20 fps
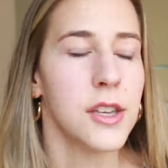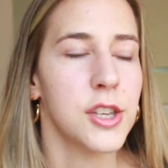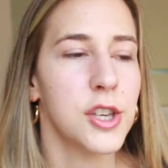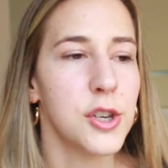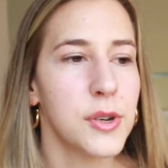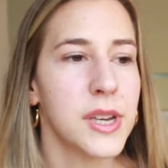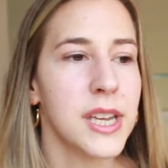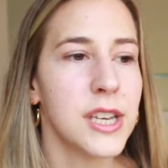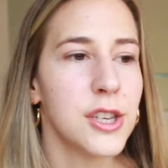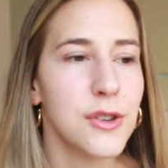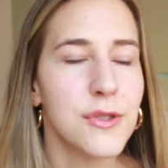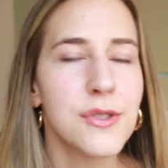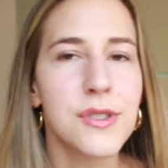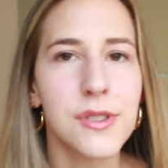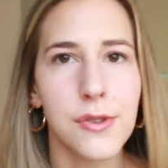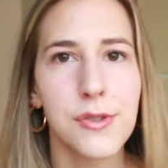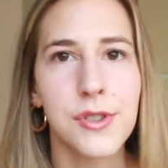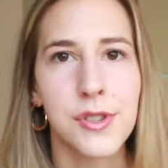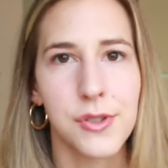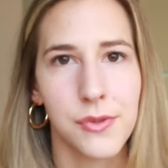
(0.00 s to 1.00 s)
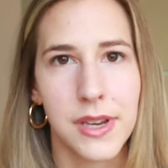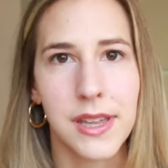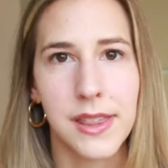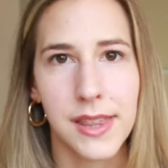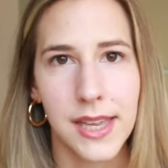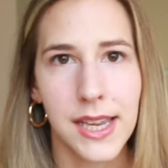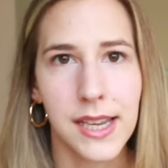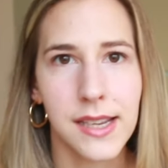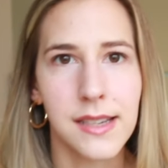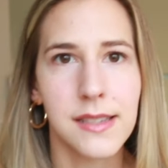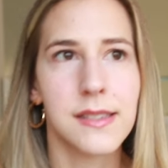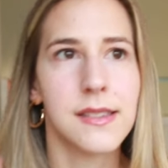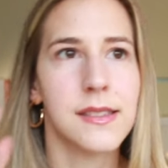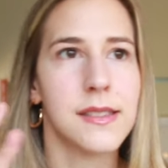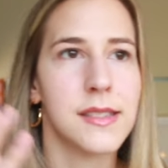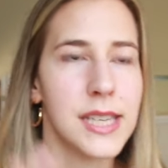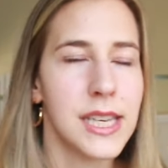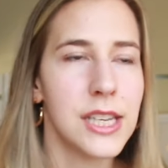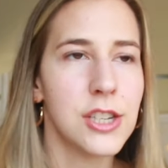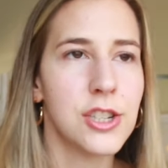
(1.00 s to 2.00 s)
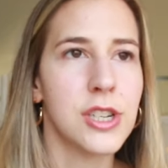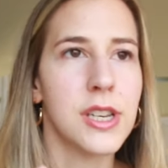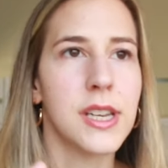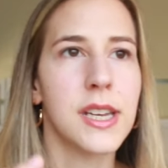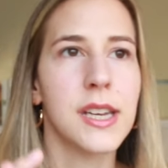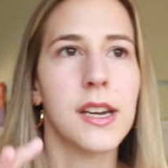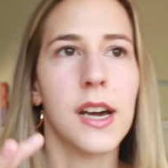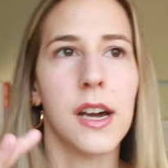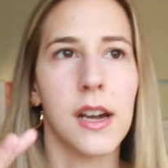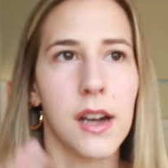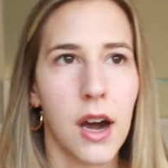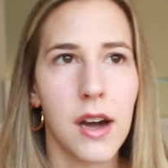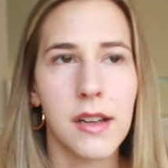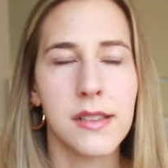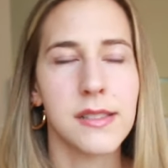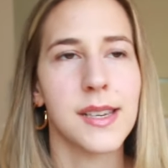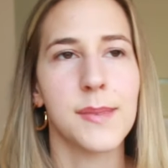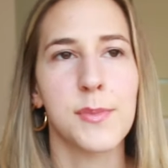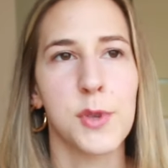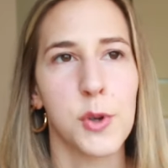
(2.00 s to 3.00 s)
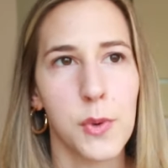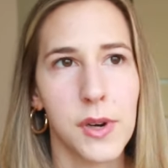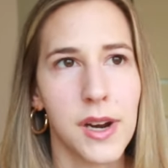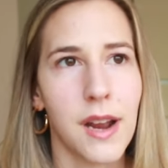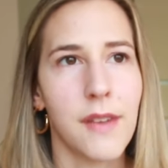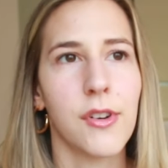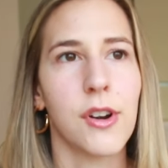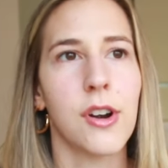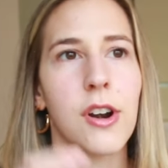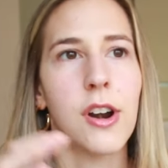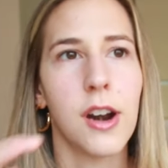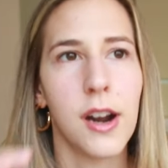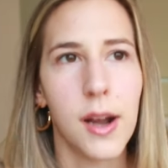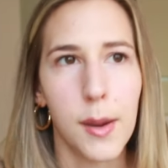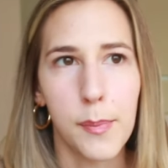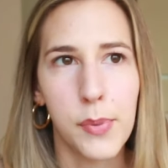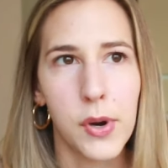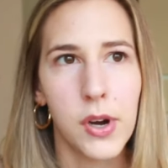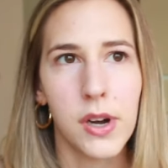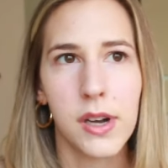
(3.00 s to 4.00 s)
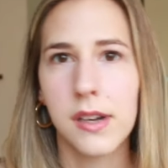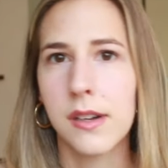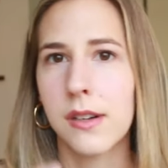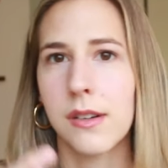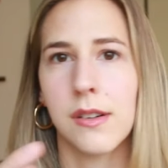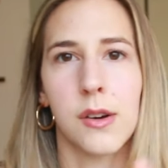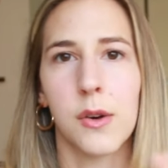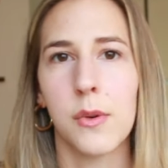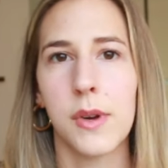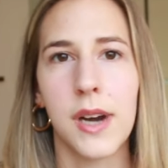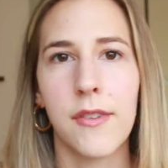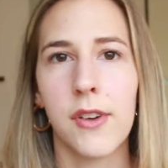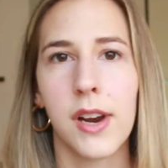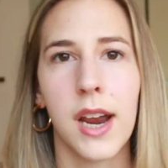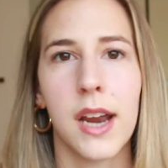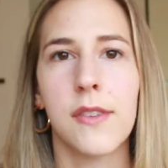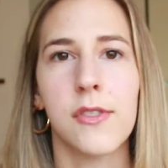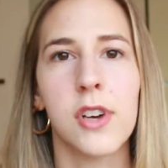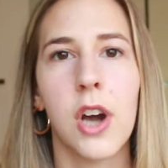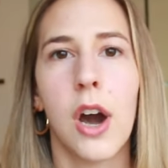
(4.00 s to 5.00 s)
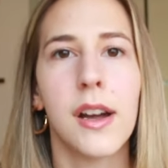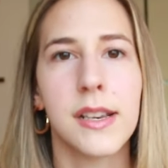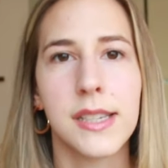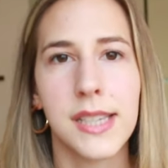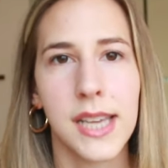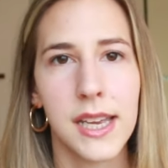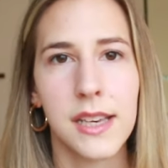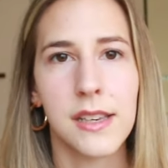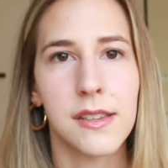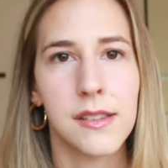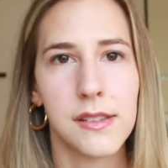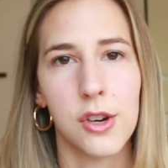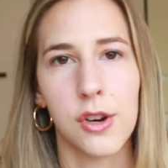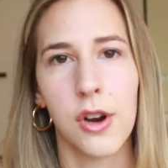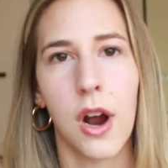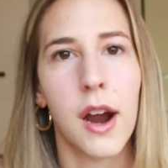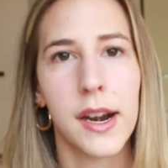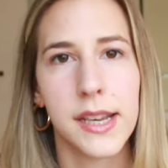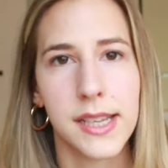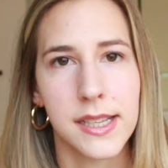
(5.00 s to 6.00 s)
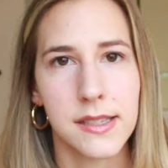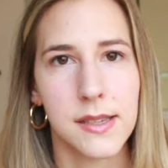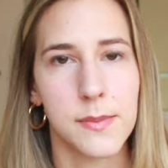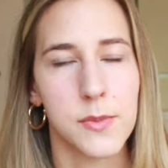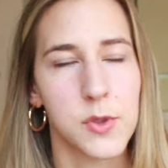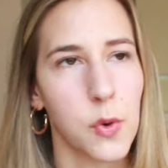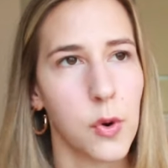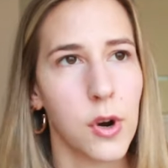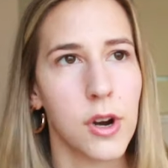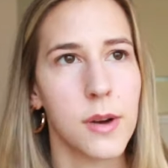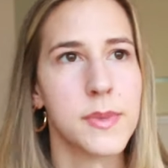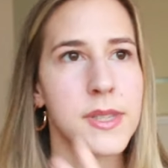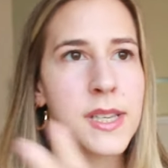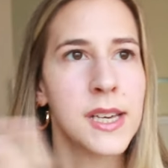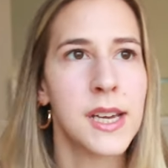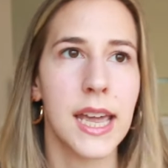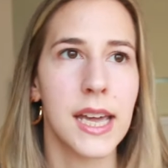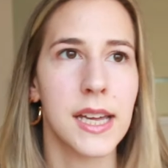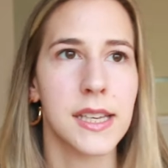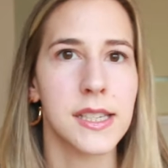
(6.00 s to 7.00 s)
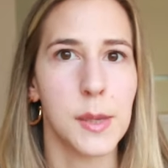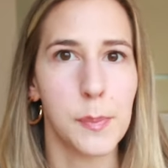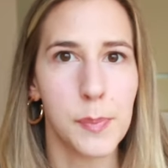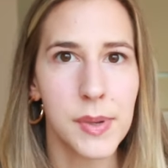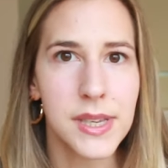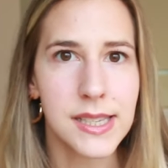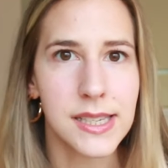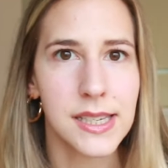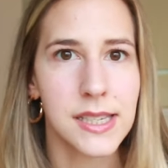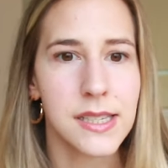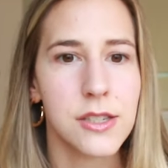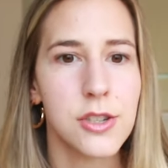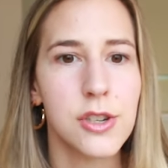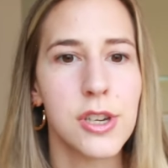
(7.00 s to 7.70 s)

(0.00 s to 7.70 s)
You can use those three things teaching, a concept or whatever, a book or whatever kind of content your audience absorbs, and a business.